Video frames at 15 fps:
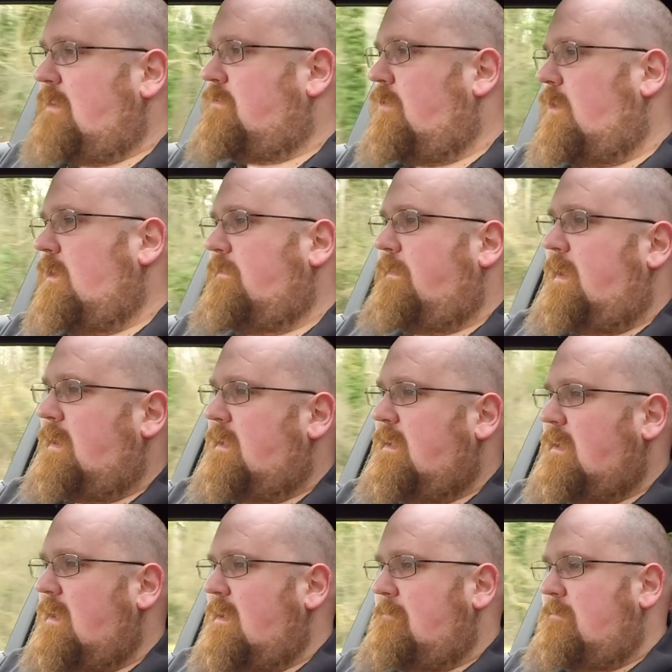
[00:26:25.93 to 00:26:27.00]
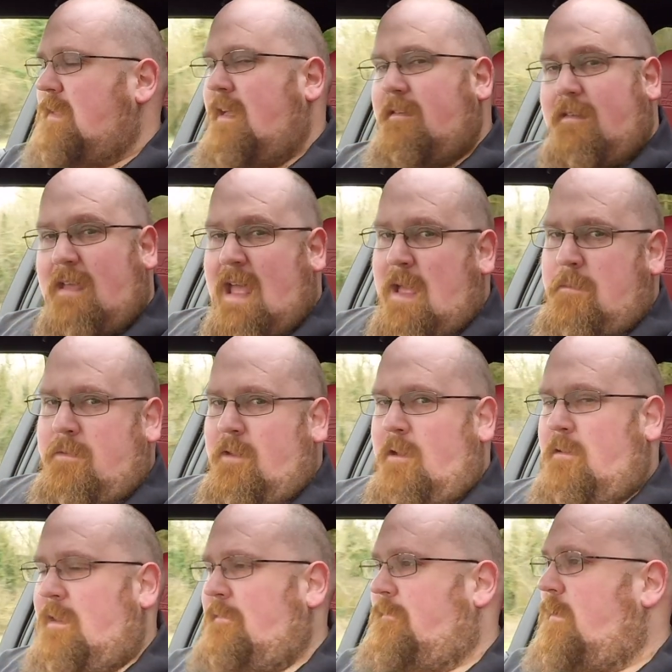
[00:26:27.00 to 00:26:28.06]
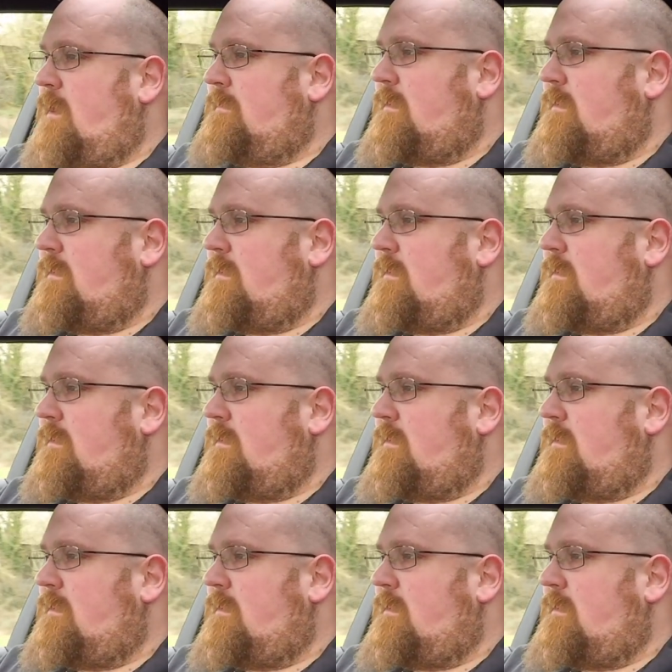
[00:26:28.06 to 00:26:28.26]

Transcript: driving, it's absolutely fine.